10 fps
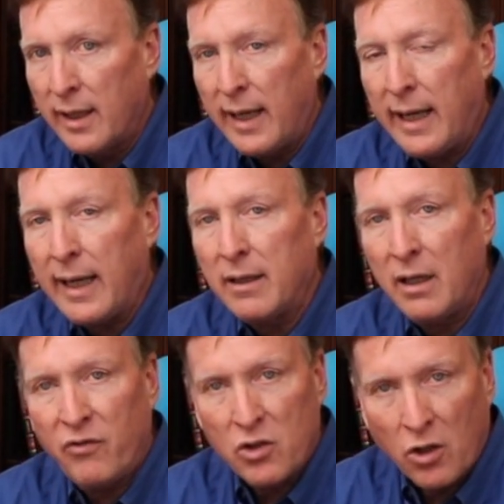and
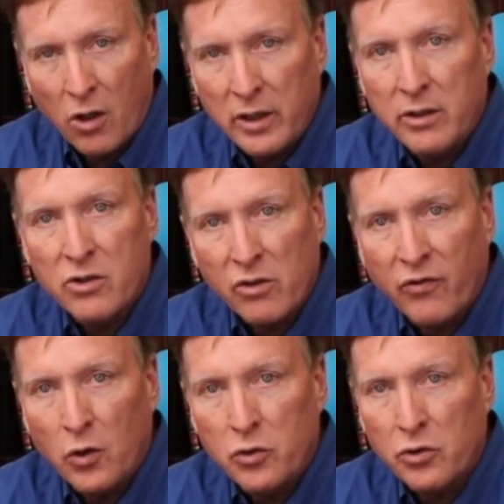if you call in, there's a
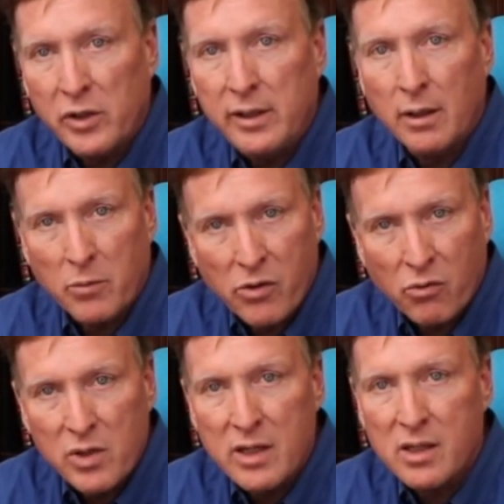phone tree. Number
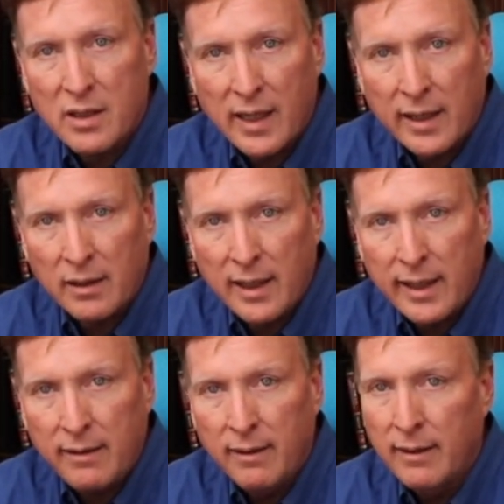3 is the tech
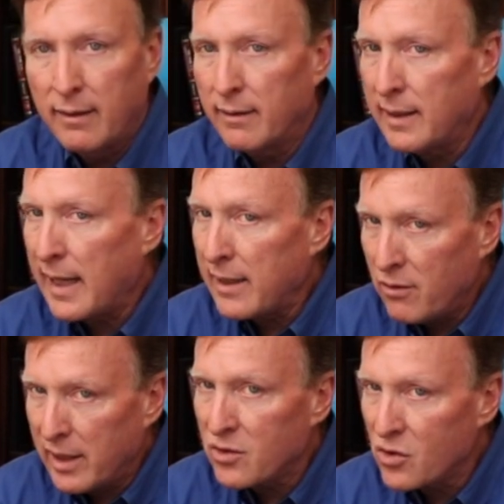line. The guy
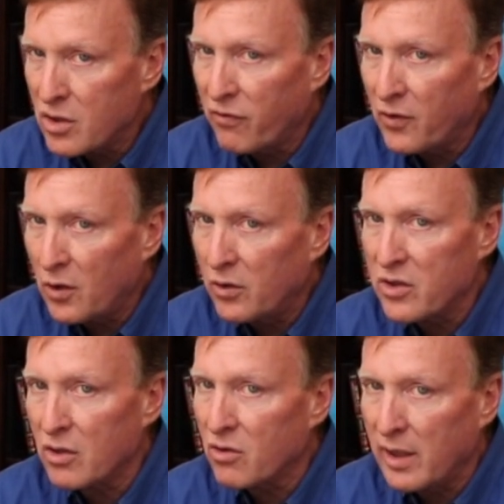who answers the phone
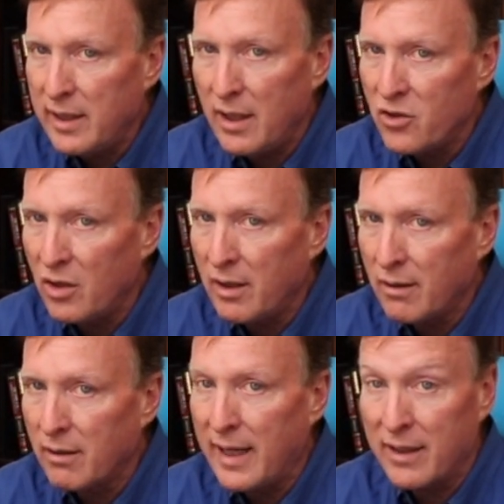is a trained
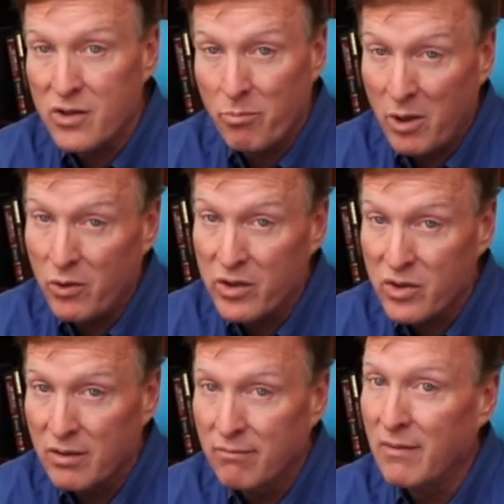engineer, and as a
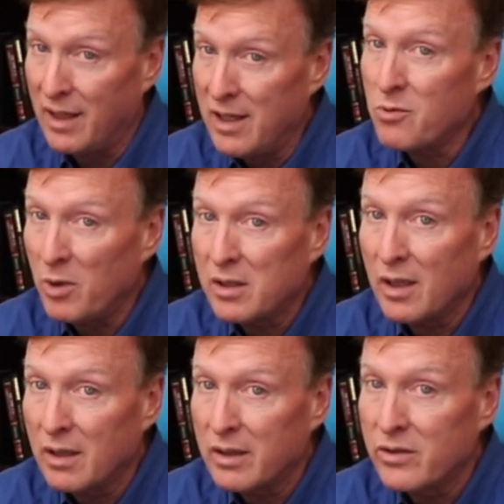bonus, he speaks
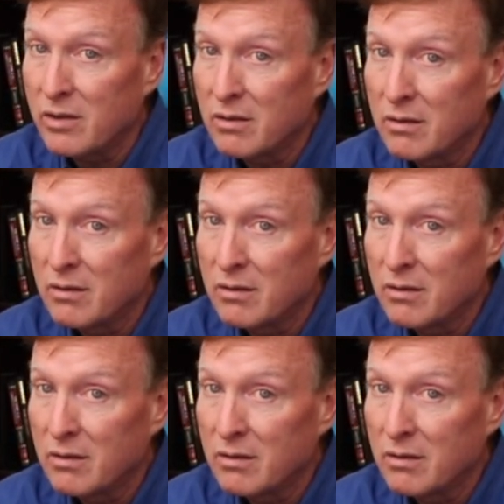English.